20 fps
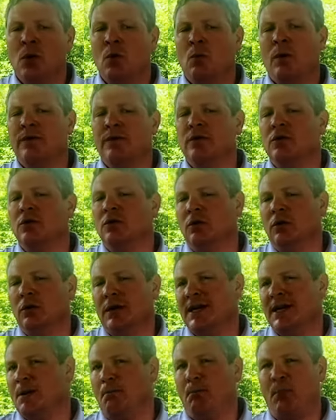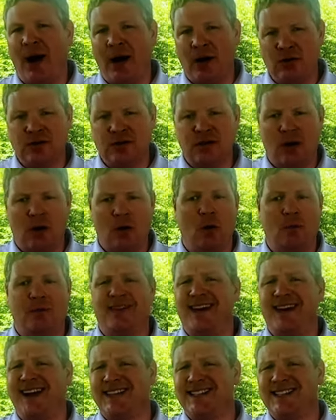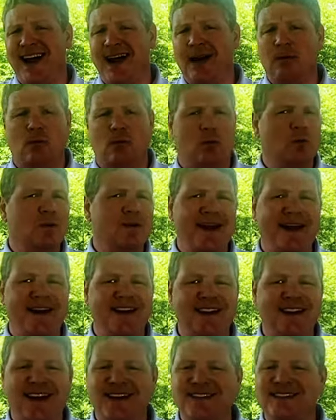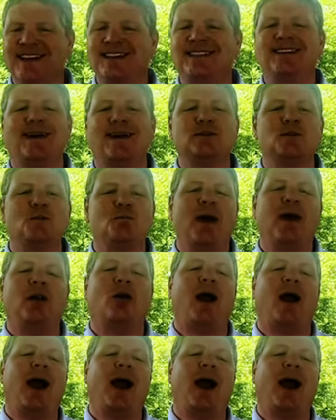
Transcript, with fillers: Whether you're looking to buy or sell a home in the next nine or 90 days, it doesn't matter.